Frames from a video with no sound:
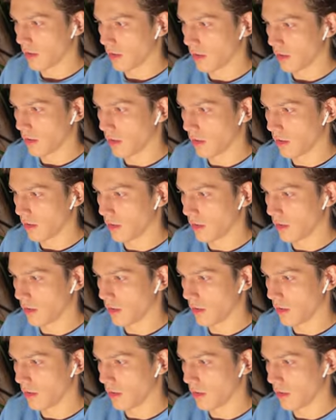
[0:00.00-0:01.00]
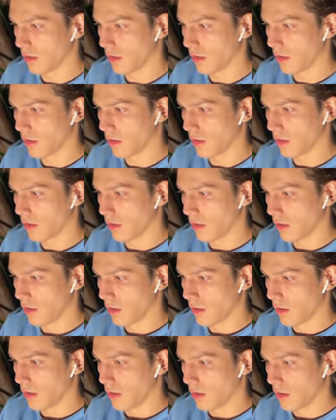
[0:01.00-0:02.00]

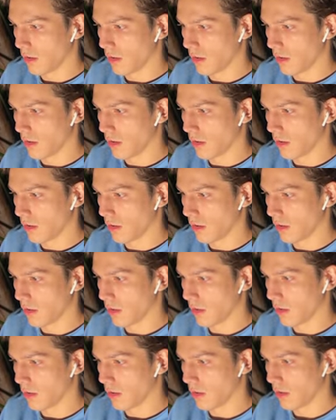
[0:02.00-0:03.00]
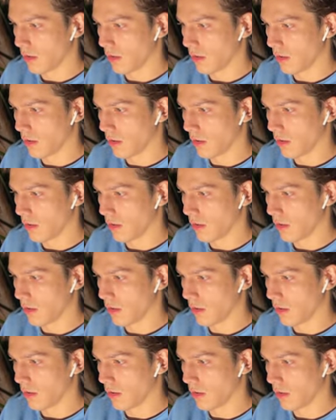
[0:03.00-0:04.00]

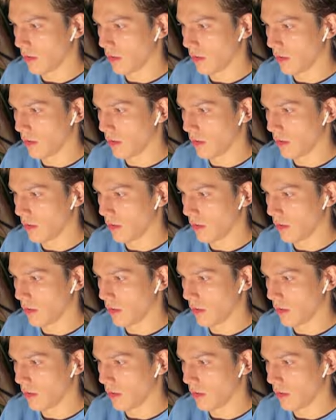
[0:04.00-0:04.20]
[no speech]